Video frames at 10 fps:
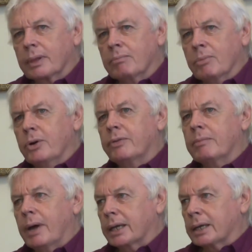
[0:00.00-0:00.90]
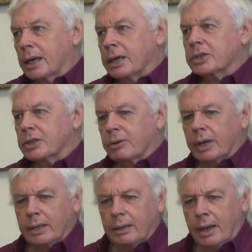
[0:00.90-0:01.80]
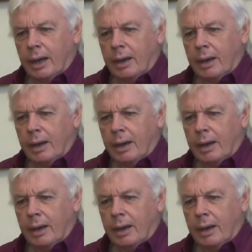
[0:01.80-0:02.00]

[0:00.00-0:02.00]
movie-making history